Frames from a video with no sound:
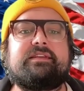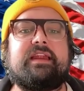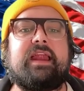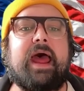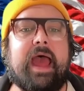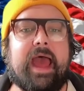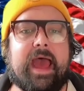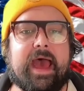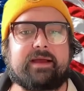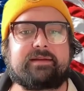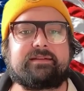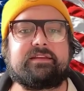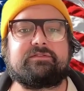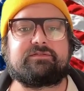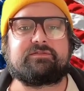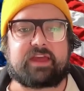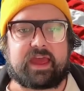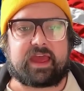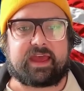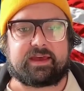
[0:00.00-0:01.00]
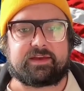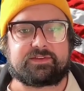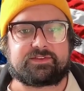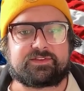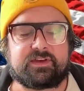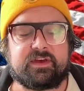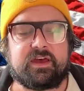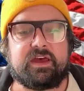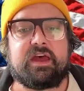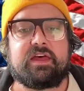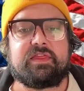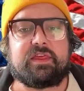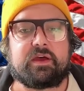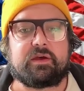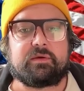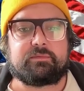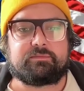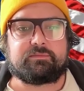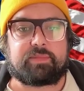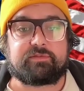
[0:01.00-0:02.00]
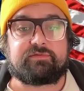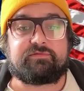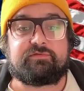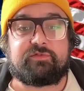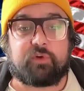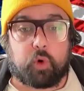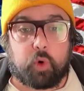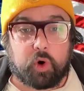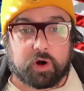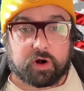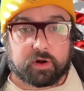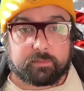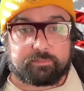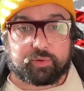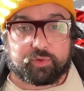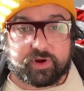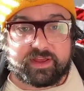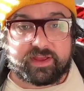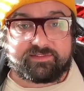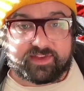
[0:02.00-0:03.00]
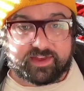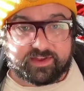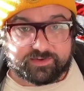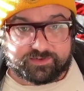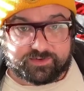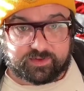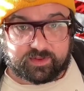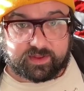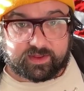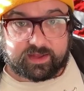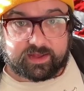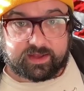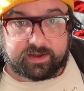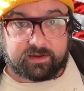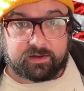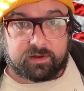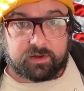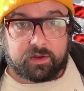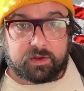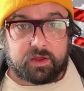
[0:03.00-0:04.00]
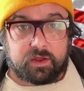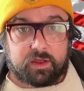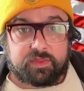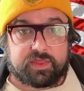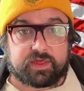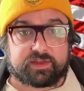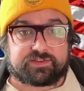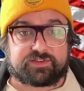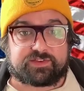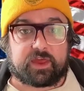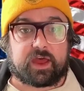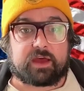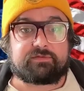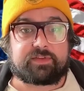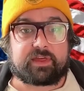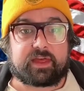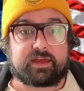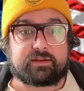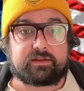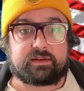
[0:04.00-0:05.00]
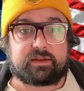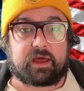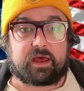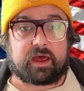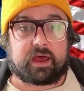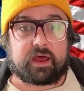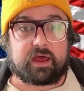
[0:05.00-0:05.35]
It's an active case. That previously, the stuff that